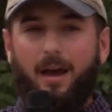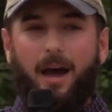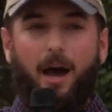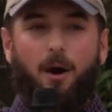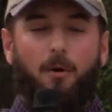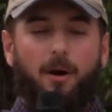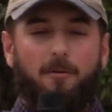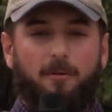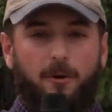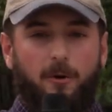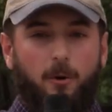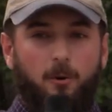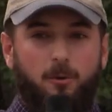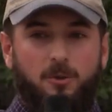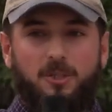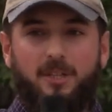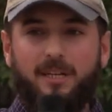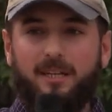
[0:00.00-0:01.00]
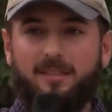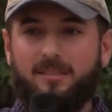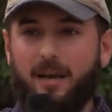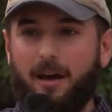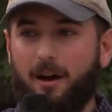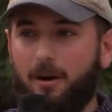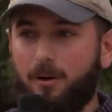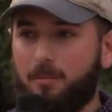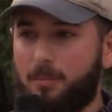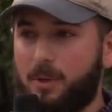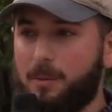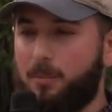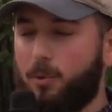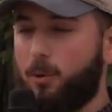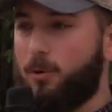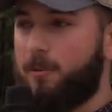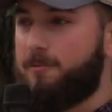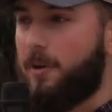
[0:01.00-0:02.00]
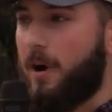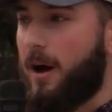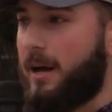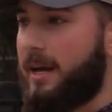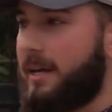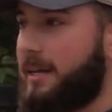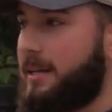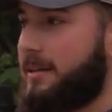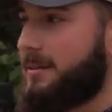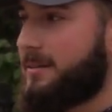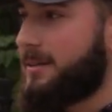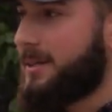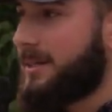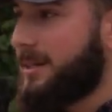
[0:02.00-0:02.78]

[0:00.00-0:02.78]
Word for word: However, who's going to tell people who fought in